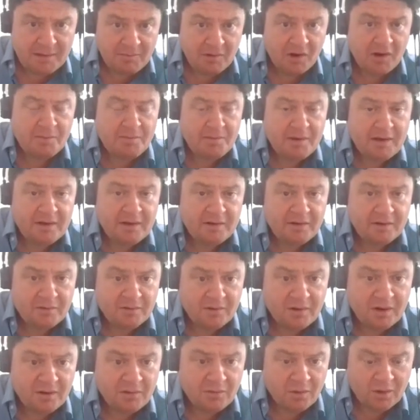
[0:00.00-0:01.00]
my opinion,
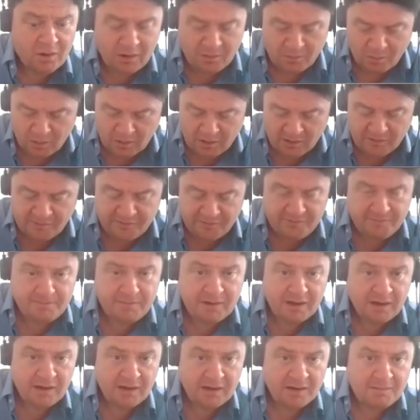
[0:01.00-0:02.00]
are worth
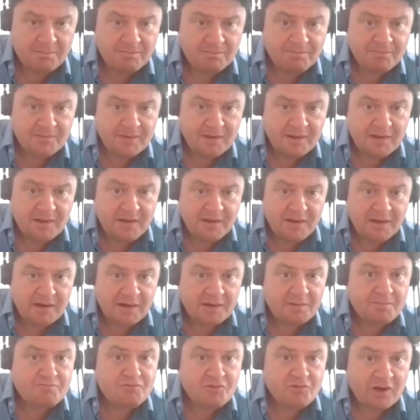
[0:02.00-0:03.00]

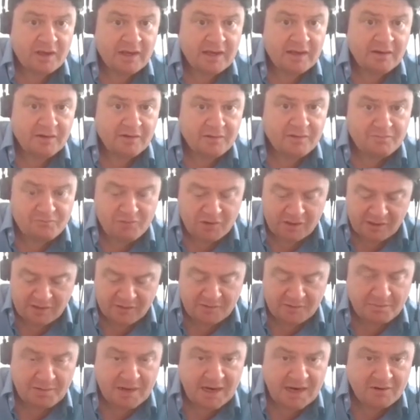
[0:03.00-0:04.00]
bringing
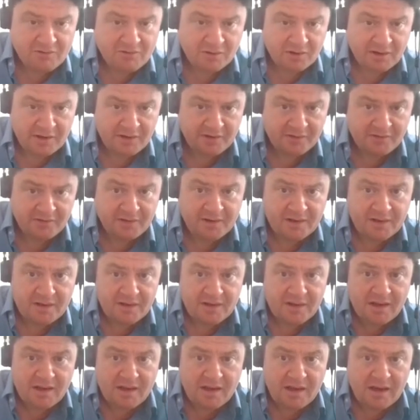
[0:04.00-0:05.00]
to bear on this.
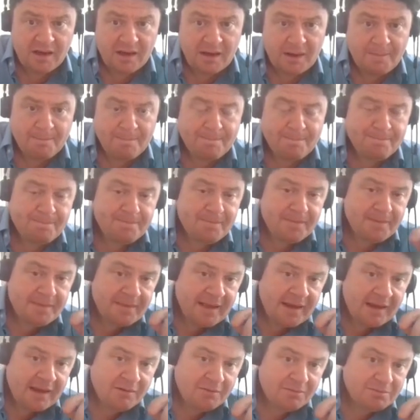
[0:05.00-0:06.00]

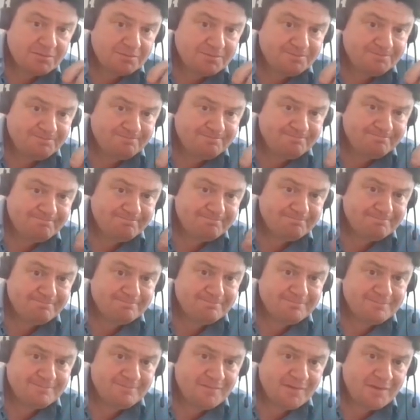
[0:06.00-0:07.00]
Now,
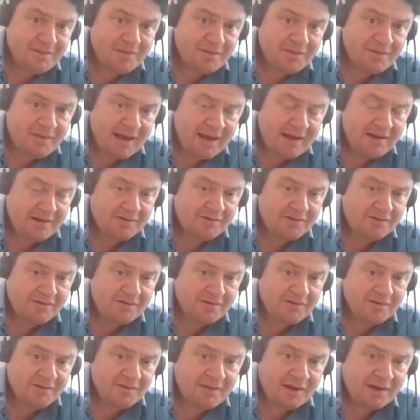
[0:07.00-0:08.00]
that
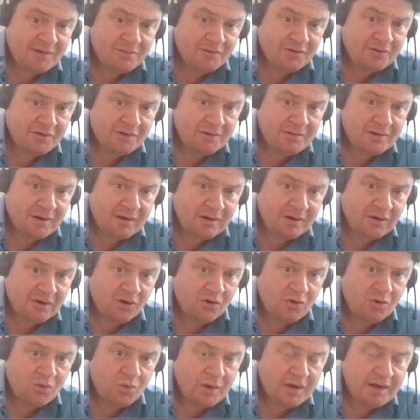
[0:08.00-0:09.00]
was a
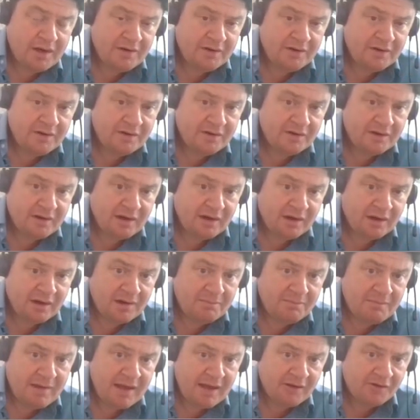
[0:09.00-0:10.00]
long-winded
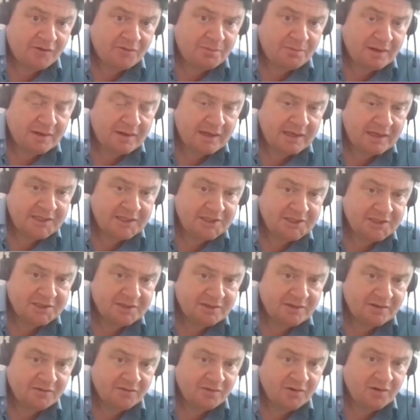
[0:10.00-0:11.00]

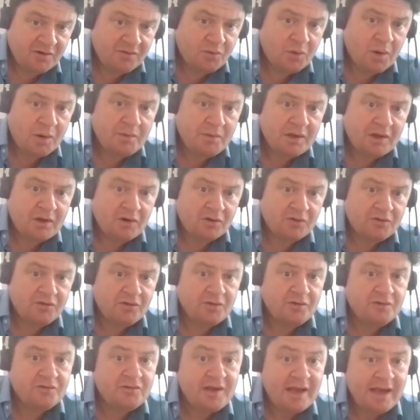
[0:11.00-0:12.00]
explanation of where we got
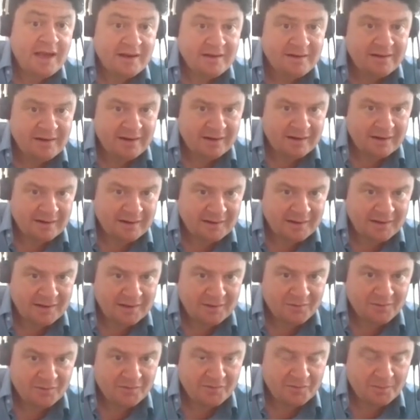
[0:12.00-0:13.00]
to
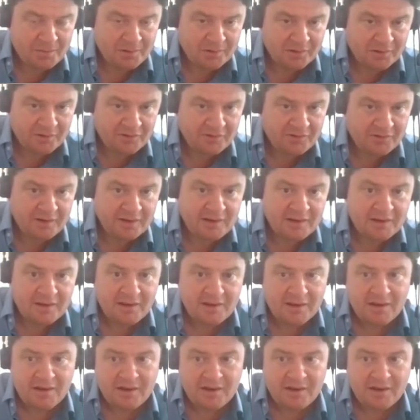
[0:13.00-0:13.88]
technically with the policy.